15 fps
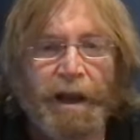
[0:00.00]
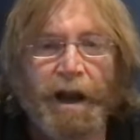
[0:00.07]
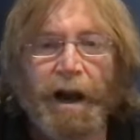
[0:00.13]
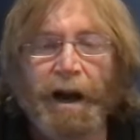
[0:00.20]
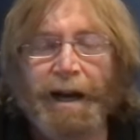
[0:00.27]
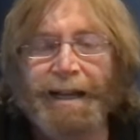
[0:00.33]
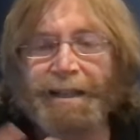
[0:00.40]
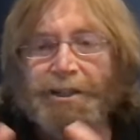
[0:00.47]

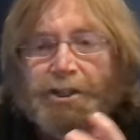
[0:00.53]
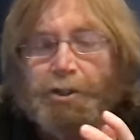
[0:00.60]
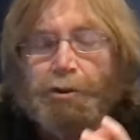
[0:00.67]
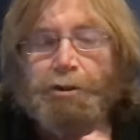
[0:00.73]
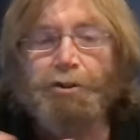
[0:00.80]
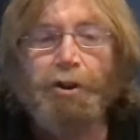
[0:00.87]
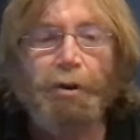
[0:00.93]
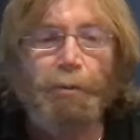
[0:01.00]
Uh, in the
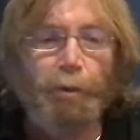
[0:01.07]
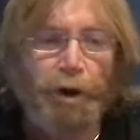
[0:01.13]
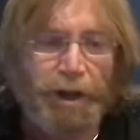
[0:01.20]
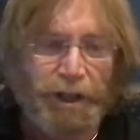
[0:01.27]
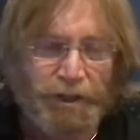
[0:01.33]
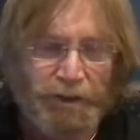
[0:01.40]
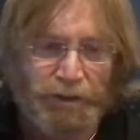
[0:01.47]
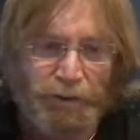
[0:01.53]
short term, what
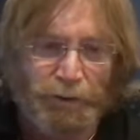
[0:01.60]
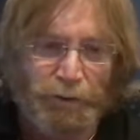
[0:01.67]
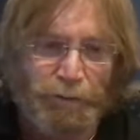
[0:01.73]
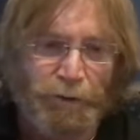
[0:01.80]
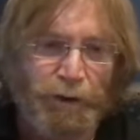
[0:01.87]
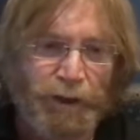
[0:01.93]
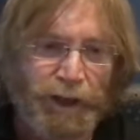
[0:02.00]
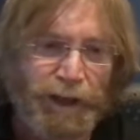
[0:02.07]
can you do?
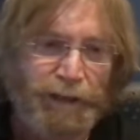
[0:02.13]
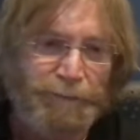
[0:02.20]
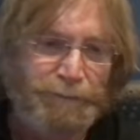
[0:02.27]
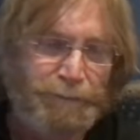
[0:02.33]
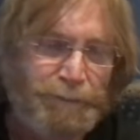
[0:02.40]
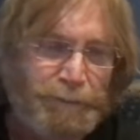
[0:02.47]
Okay,